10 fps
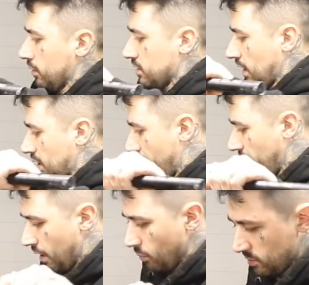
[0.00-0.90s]
going to take the
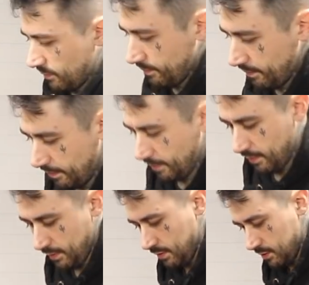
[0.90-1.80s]
bike out,
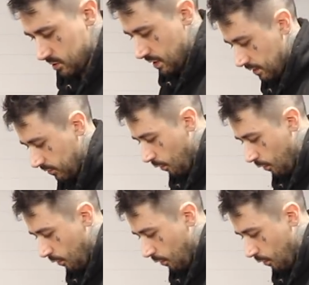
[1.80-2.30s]
stand